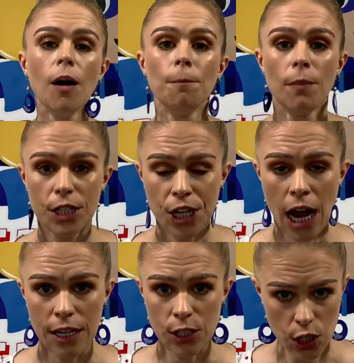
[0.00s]
my
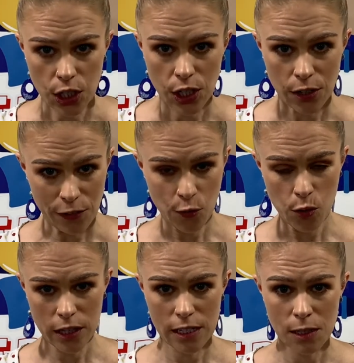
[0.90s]
challenge to you for
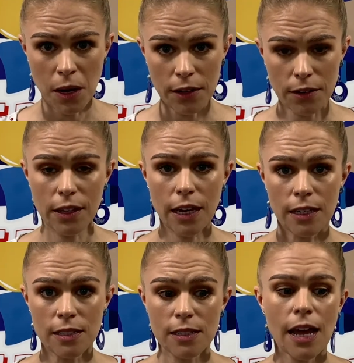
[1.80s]
this month
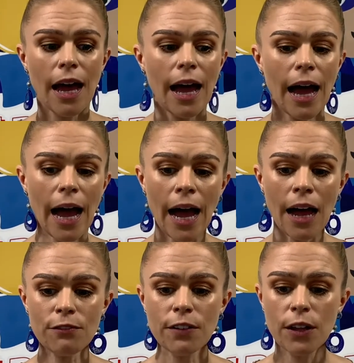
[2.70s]
is
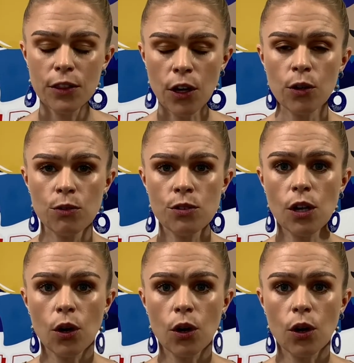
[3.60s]
have those